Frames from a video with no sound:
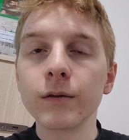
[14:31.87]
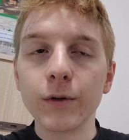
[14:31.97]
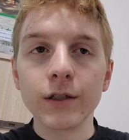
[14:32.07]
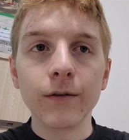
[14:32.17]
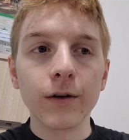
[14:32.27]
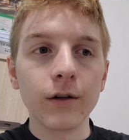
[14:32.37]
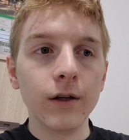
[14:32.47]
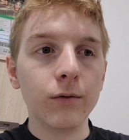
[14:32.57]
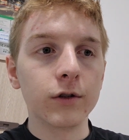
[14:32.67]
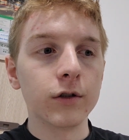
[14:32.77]

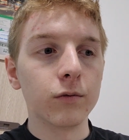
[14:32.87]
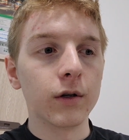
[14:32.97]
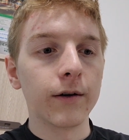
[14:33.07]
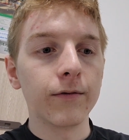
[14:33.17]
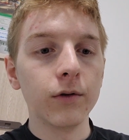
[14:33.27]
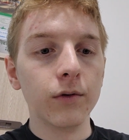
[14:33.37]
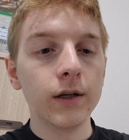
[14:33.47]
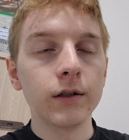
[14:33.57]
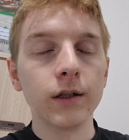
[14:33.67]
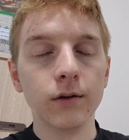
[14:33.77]
specifically, which is what I flew
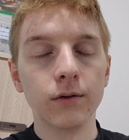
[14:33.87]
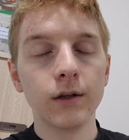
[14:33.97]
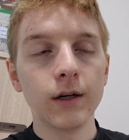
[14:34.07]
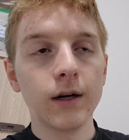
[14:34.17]
into,